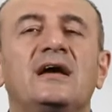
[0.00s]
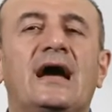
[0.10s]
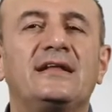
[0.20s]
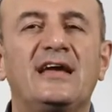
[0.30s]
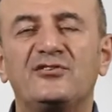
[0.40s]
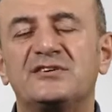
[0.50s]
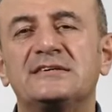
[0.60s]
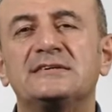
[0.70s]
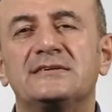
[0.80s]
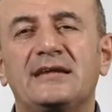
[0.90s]
And
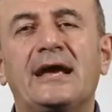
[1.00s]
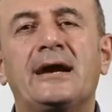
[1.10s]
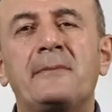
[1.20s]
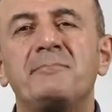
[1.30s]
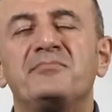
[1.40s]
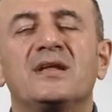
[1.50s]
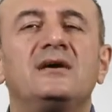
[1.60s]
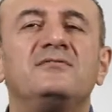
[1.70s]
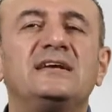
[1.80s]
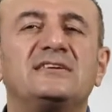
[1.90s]
after they come
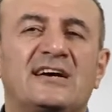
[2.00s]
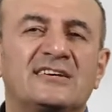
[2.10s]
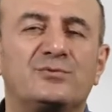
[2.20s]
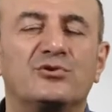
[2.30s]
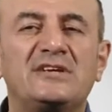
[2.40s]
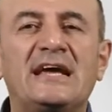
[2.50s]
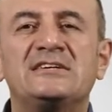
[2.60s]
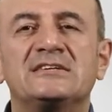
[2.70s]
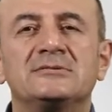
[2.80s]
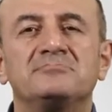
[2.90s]
with
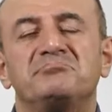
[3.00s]
transportation,